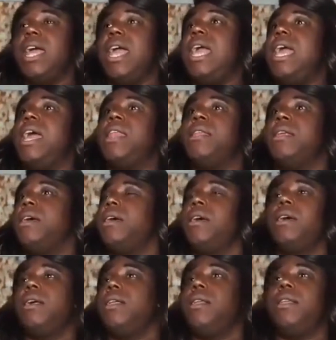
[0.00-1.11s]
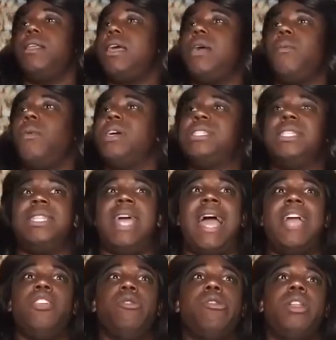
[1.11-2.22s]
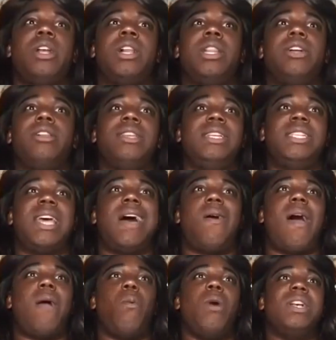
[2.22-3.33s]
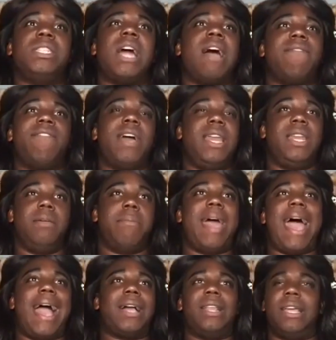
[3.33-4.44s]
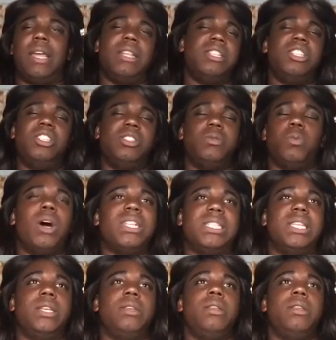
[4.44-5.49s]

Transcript: And it wasn't that. You could clearly tell I was not fighting back. Like, it just wasn't.